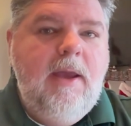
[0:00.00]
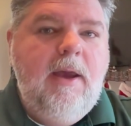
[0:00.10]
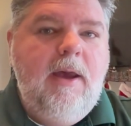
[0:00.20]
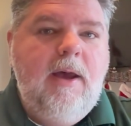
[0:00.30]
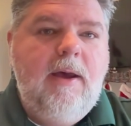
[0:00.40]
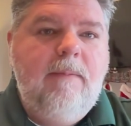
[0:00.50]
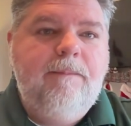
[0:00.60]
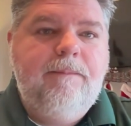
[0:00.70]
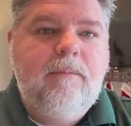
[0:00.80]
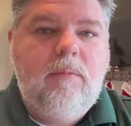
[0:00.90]

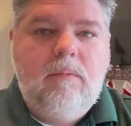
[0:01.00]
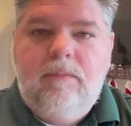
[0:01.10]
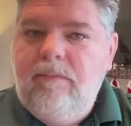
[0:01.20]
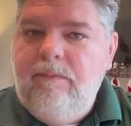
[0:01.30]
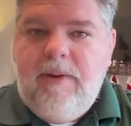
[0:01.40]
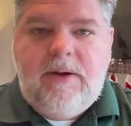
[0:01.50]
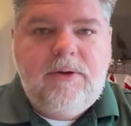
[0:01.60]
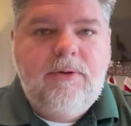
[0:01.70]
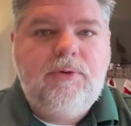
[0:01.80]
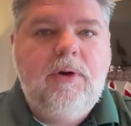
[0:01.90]
better
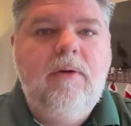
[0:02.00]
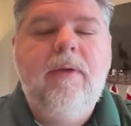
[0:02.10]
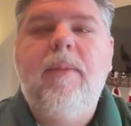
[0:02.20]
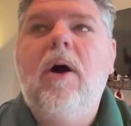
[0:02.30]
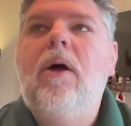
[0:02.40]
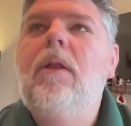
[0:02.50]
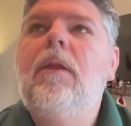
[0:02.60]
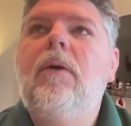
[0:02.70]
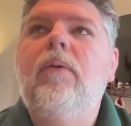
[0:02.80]
control of the ball.